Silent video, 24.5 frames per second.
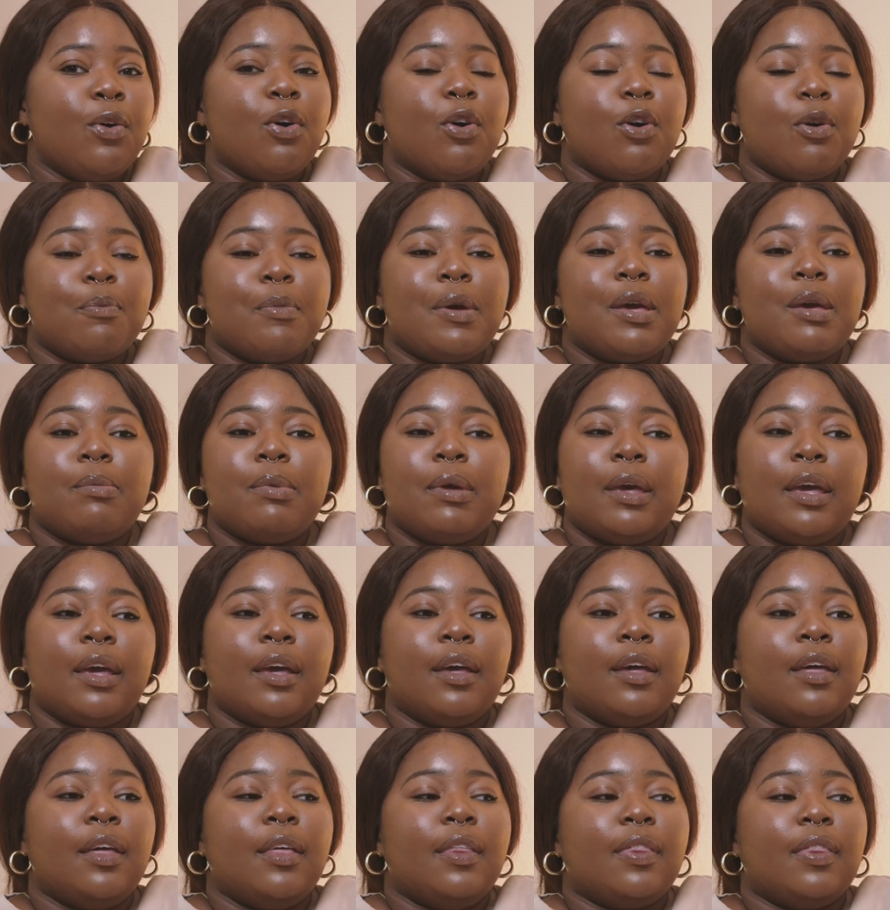Or maybe
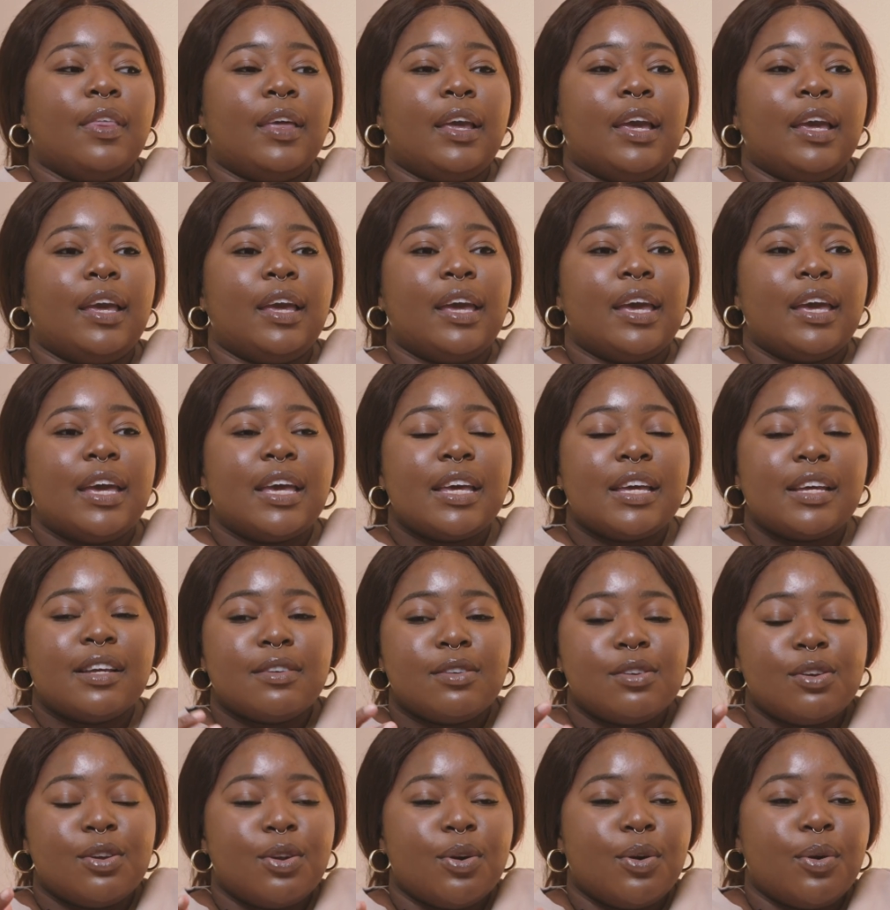the
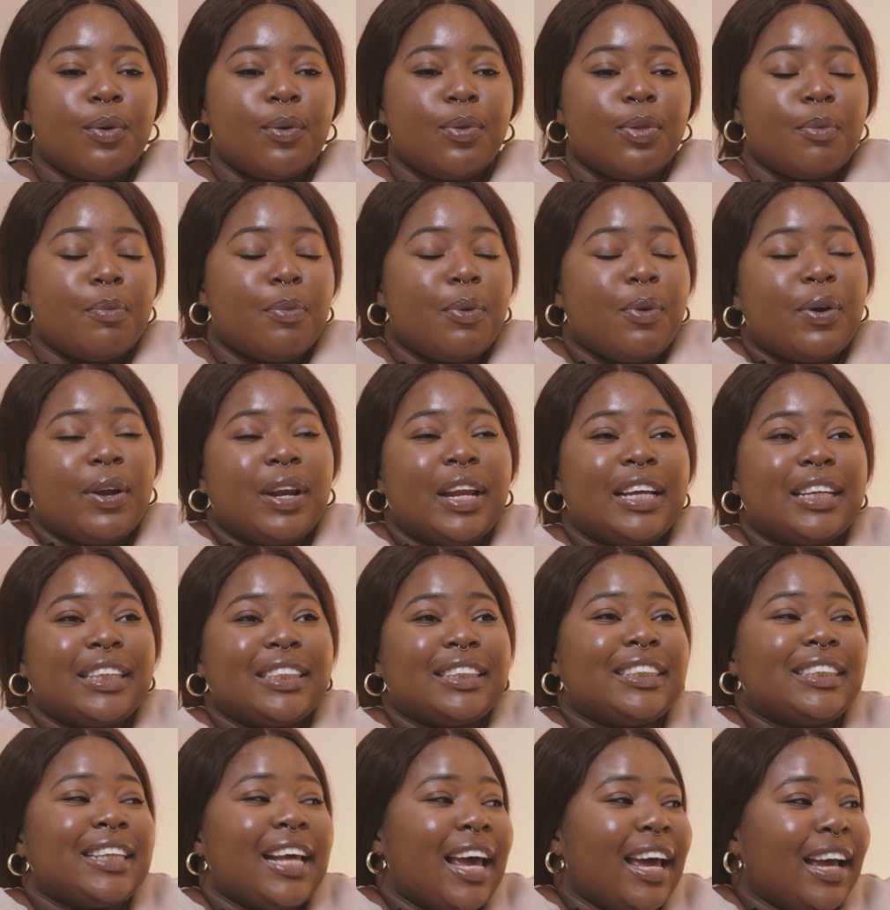point is
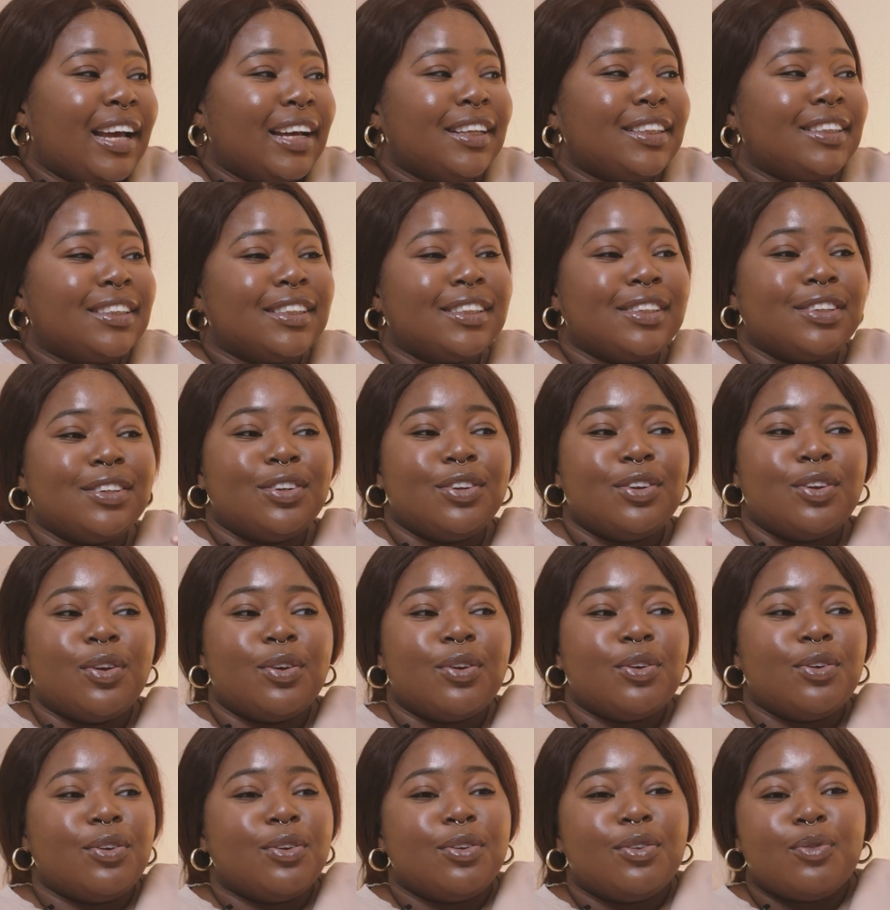sex, and
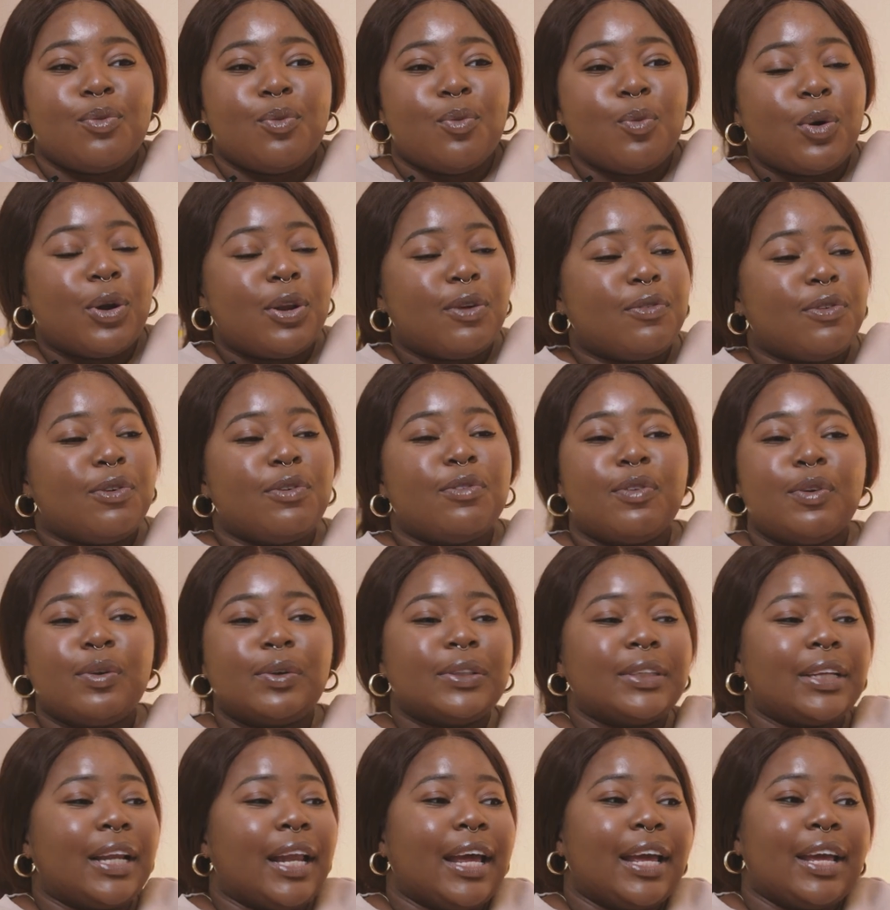one of you
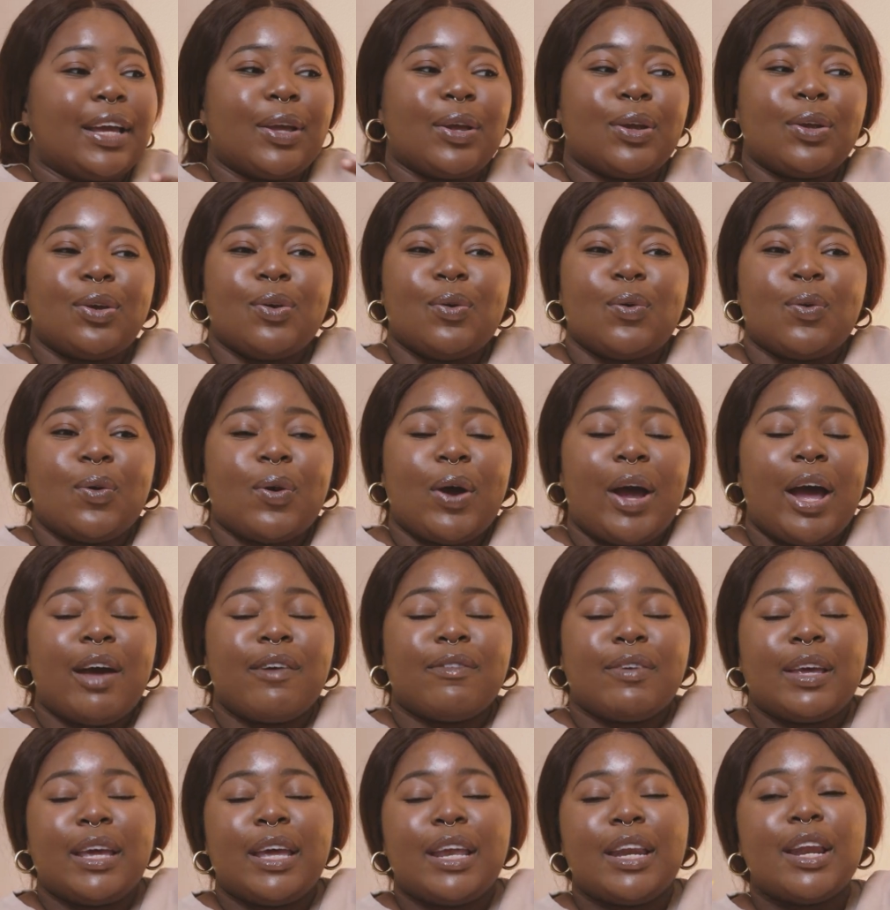feels like you're not
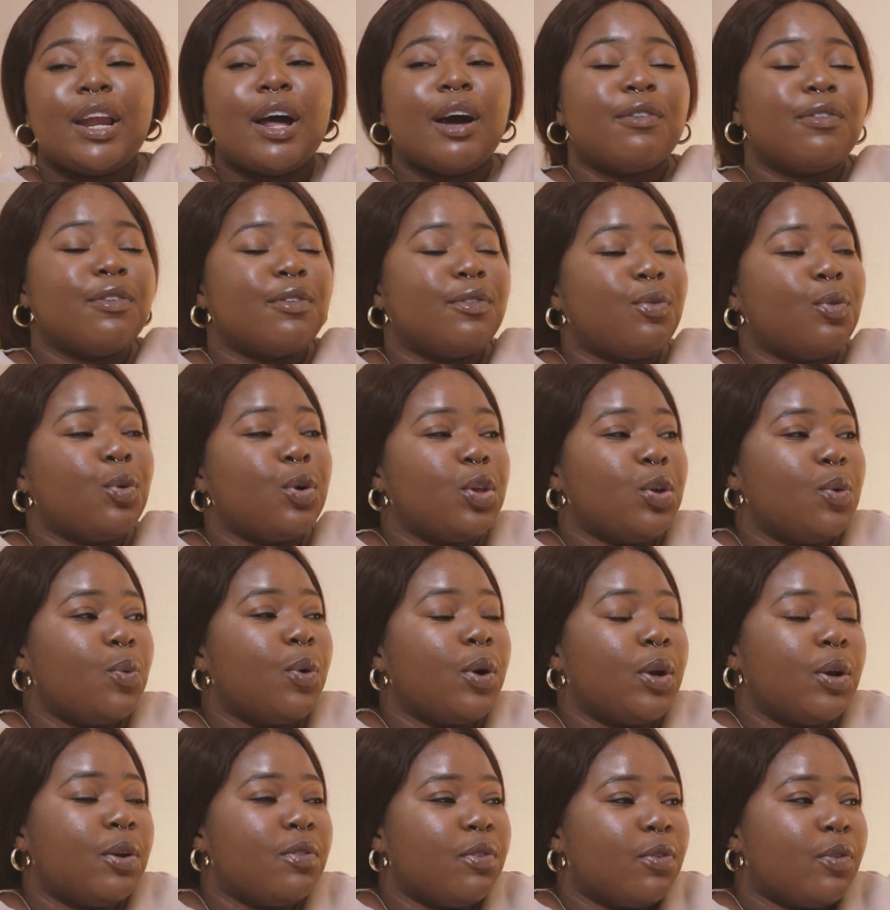having enough of what you
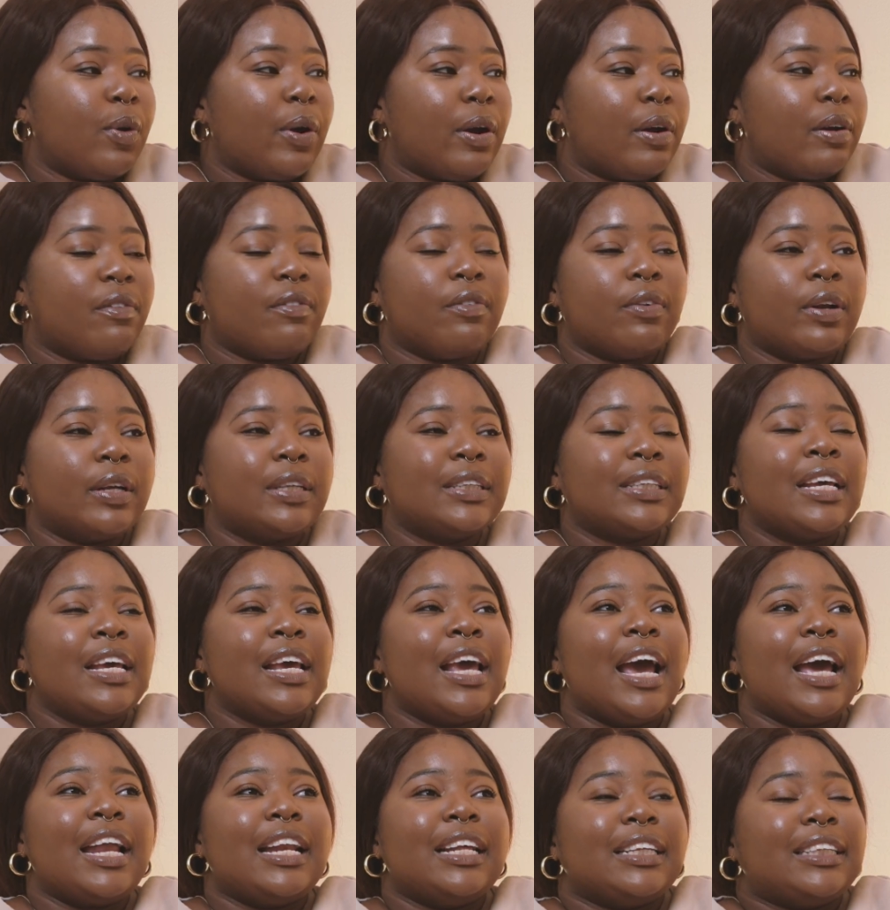want, or whatever it is,
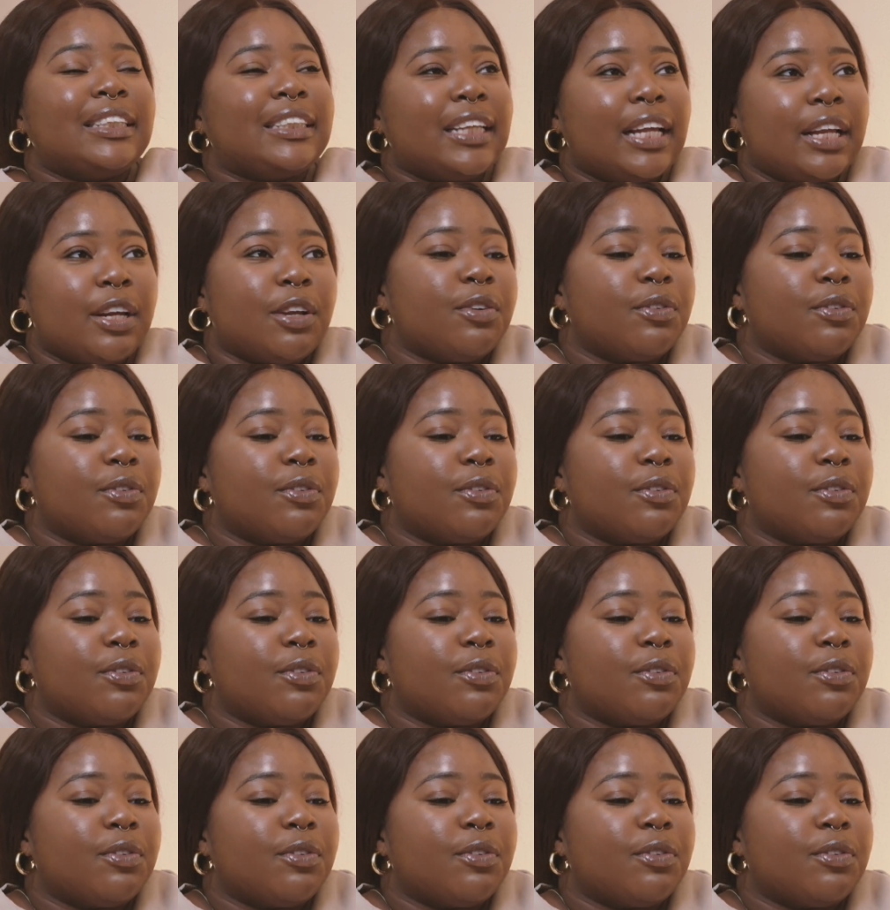and instead